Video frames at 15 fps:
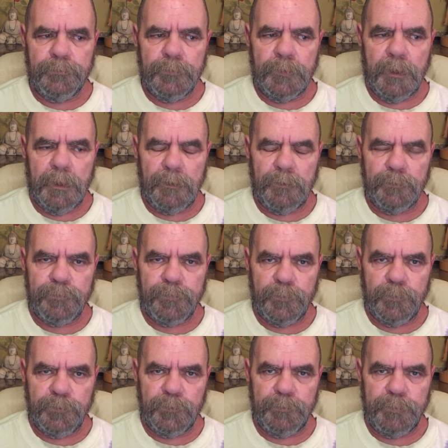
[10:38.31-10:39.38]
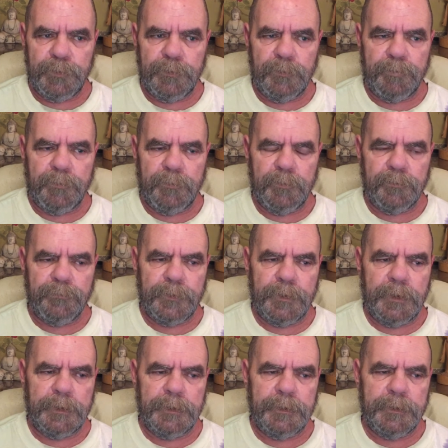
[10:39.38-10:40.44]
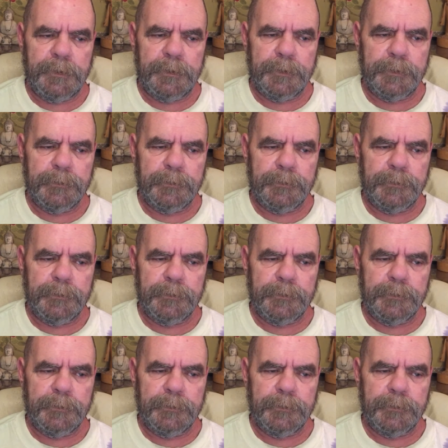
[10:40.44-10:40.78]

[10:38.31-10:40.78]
I look forward to being a part of that healing.